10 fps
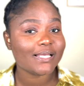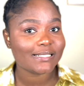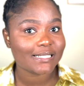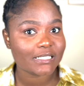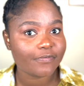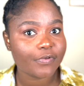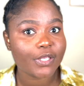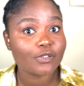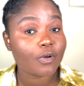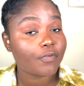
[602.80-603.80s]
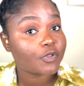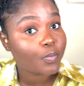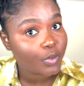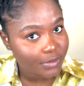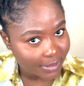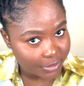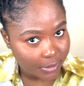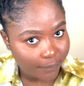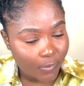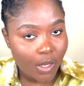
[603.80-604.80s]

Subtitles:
a certificate of sponsorship,